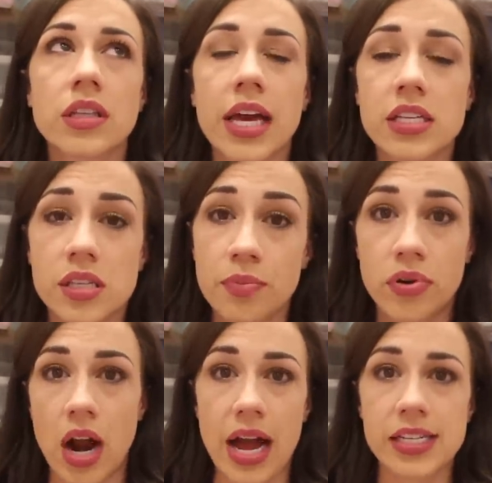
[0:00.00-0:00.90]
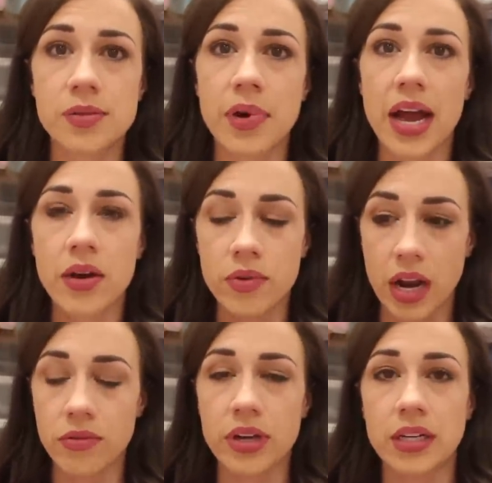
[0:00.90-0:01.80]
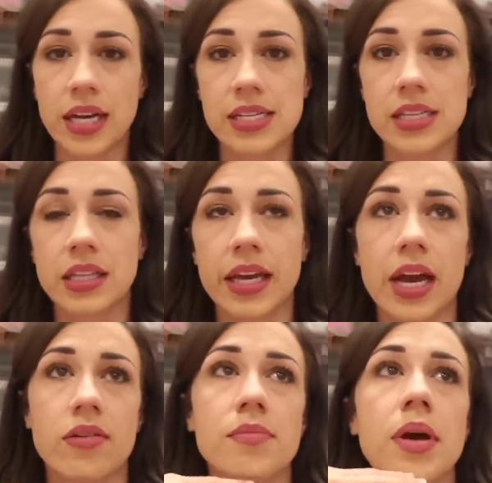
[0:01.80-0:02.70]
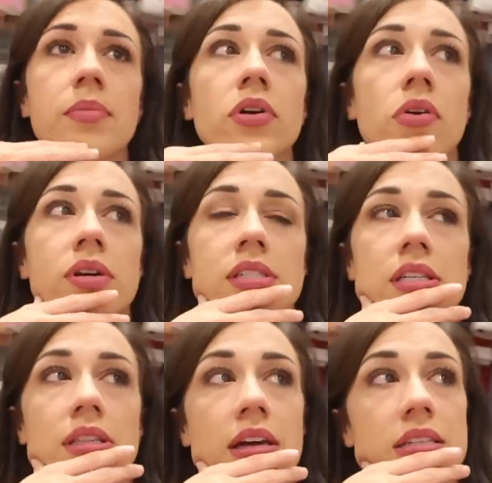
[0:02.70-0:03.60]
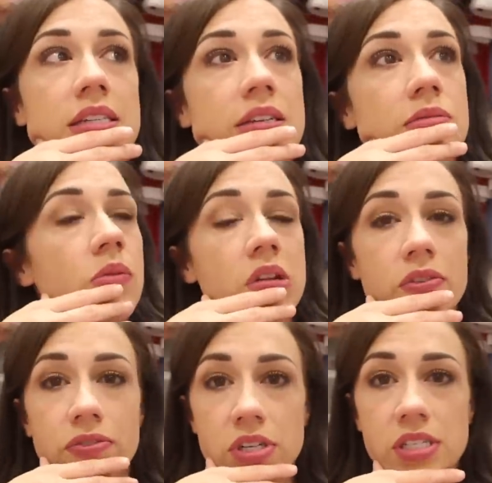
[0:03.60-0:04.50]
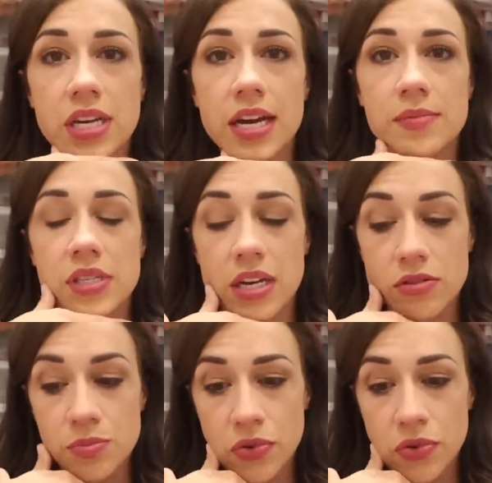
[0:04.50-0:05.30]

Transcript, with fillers: like surprised by it when I realized it. Like I remember going to London one of the first times and I was